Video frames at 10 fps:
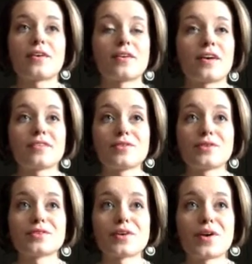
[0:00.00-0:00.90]
I've
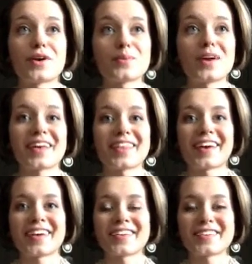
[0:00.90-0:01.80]
learned the hard way
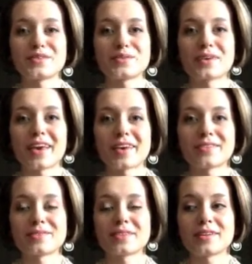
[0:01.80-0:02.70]
that you can't
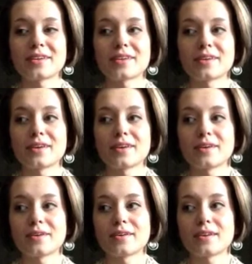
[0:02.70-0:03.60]
really
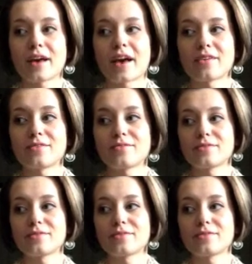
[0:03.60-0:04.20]
have